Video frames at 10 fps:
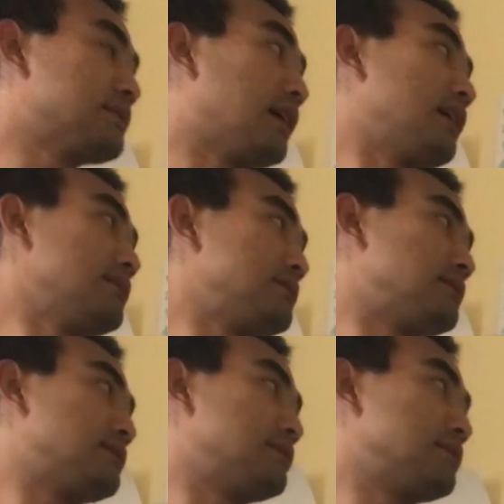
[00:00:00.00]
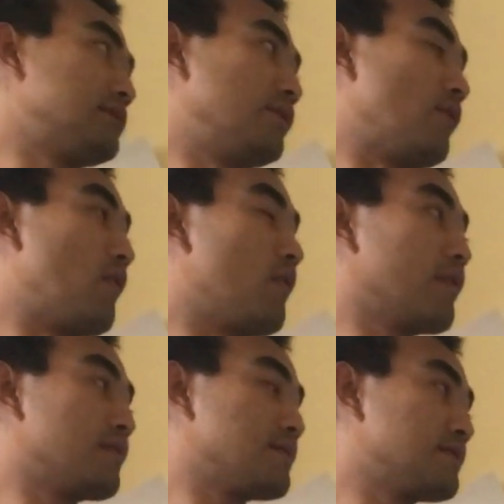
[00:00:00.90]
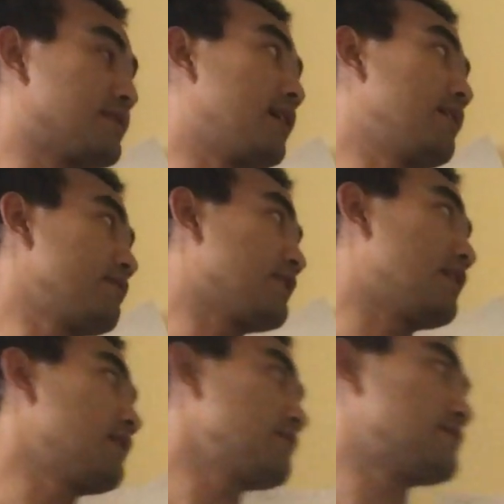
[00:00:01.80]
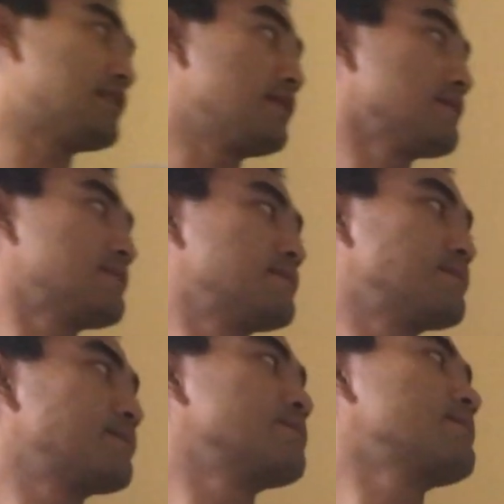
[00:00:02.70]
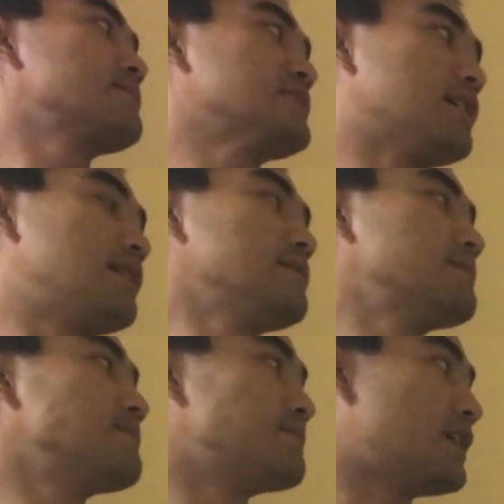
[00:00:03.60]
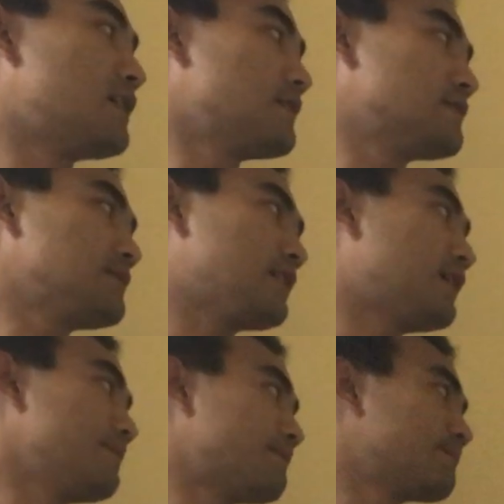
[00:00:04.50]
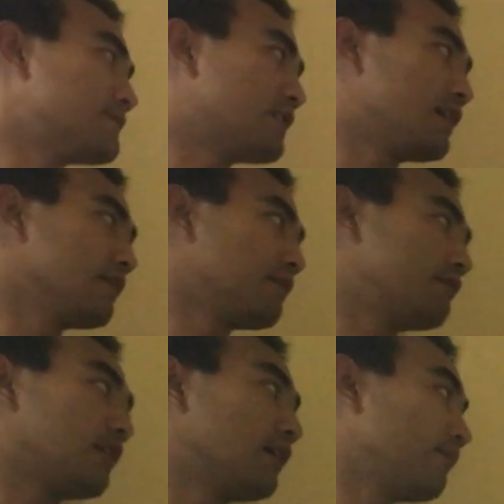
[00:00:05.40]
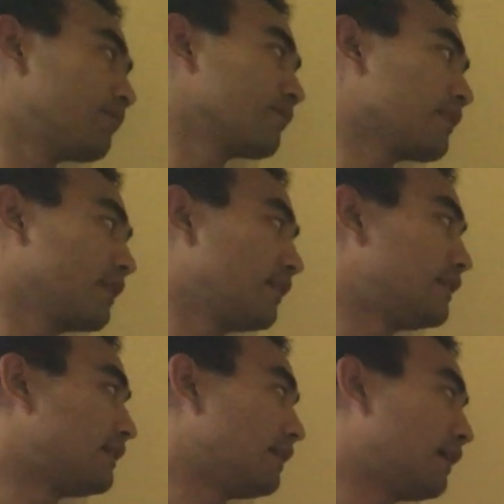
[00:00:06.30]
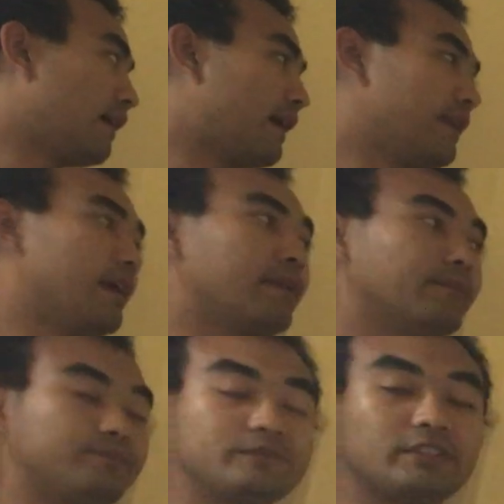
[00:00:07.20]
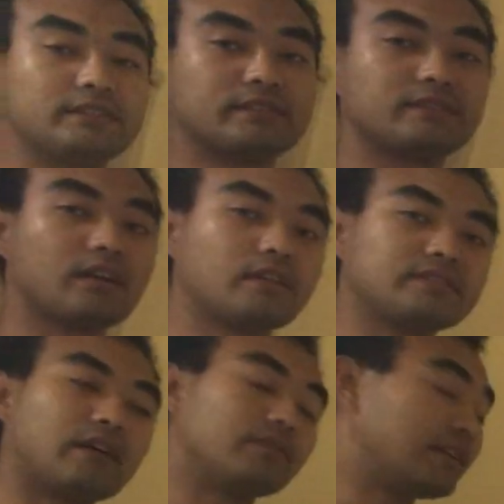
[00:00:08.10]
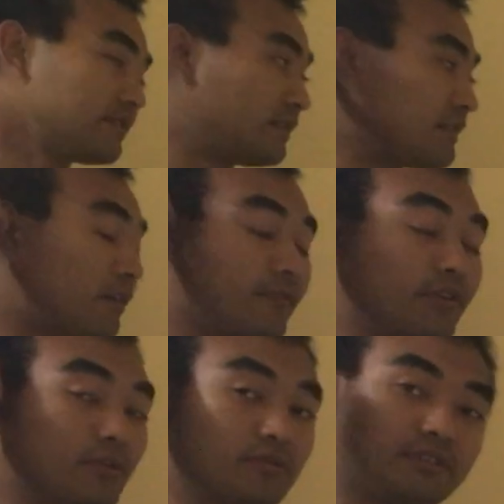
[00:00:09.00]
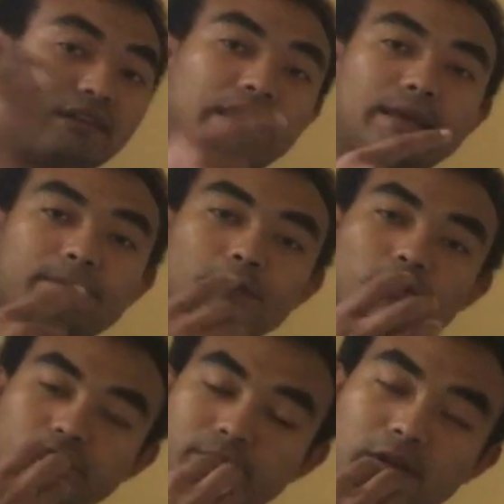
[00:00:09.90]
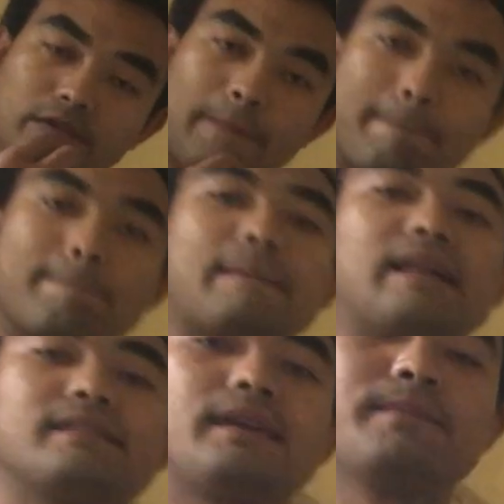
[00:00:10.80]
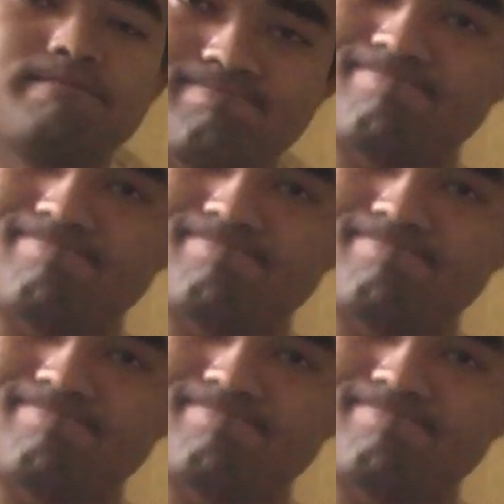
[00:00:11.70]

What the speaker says: ka, sa, ta, na, ha, ma, ya, ra, wa, and n. So this is not a sound, it's a sound of a nose. Like you close your mouth and say